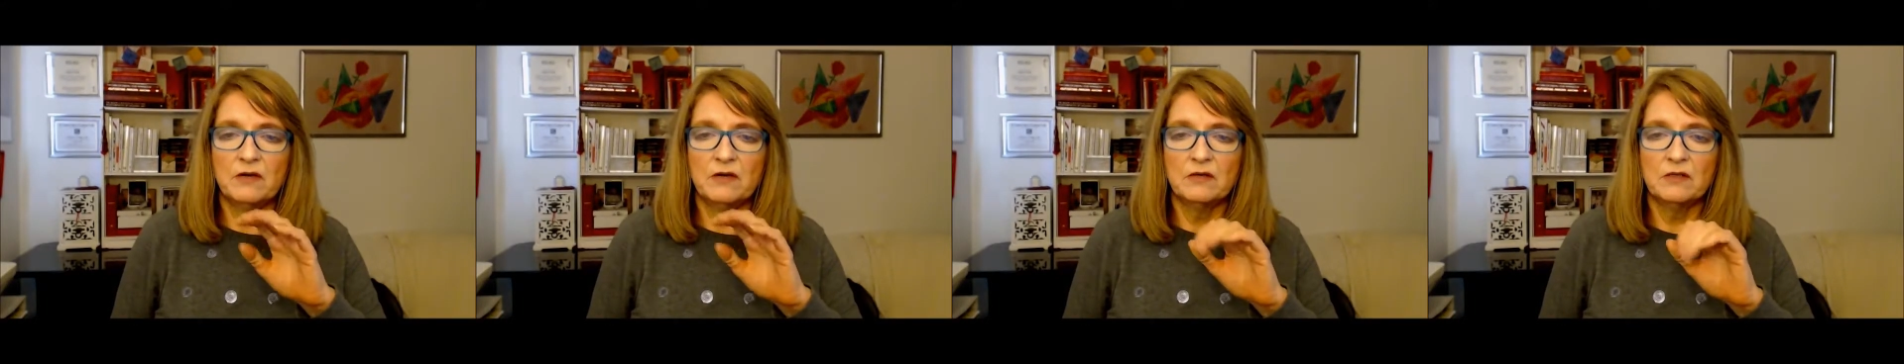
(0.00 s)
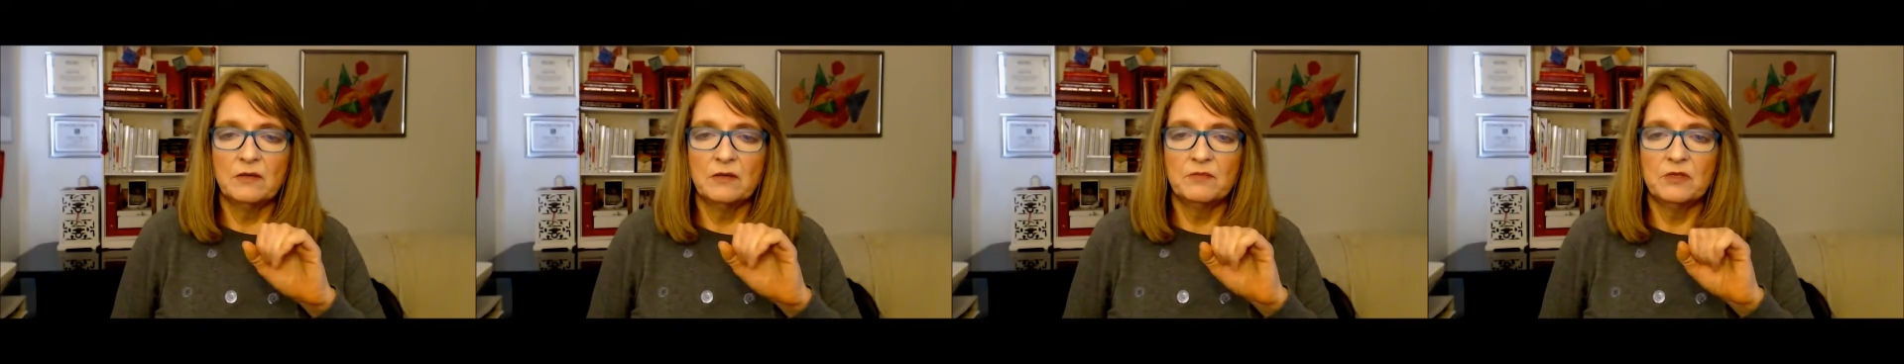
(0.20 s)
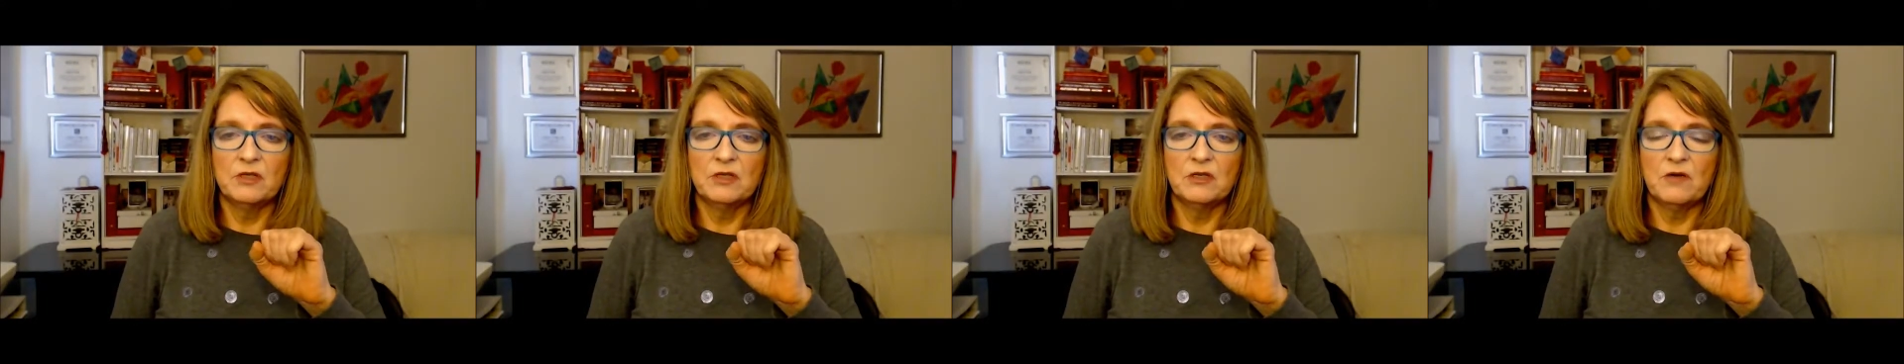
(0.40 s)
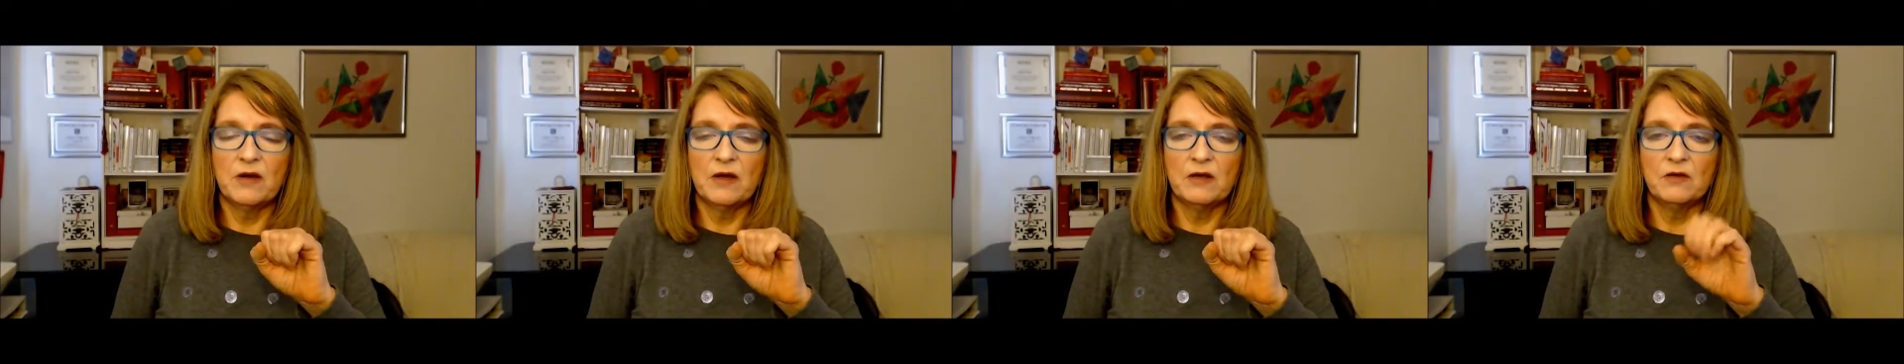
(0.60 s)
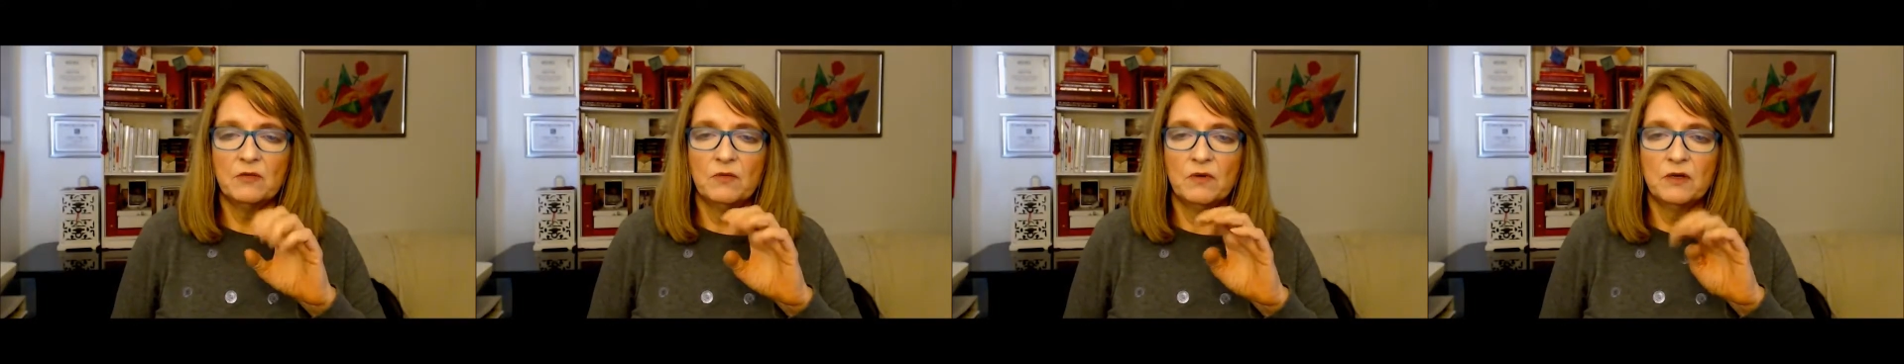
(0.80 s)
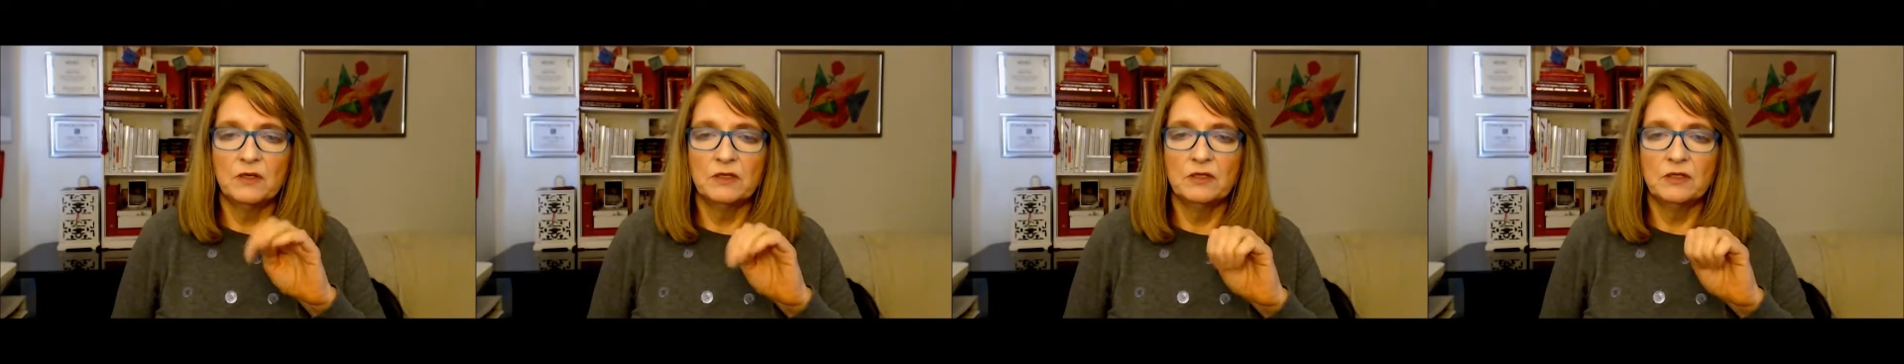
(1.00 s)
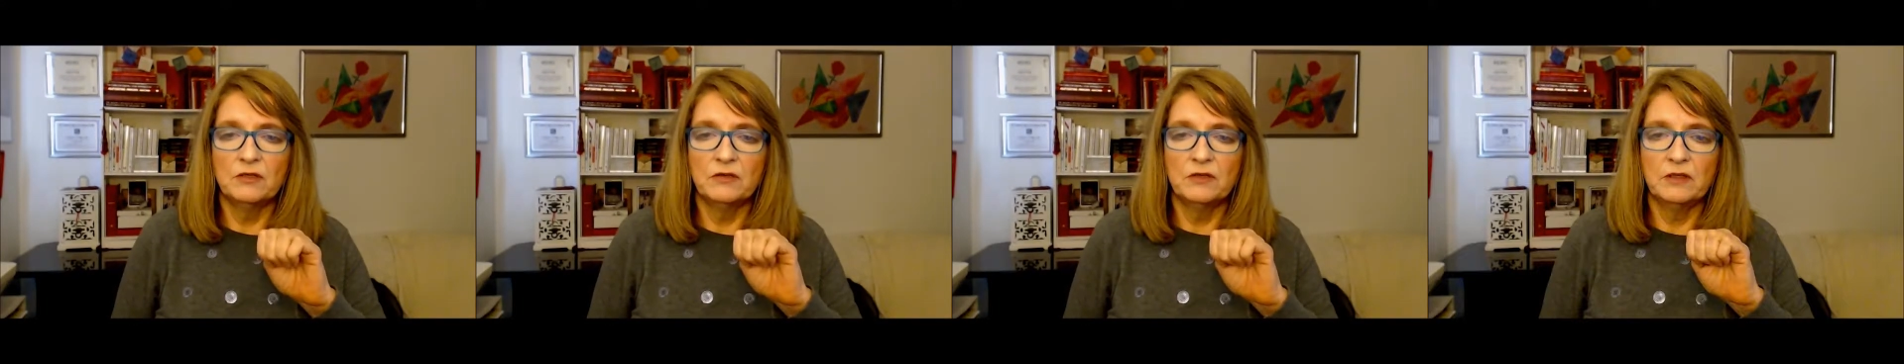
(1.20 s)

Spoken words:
It's up to you how you want to do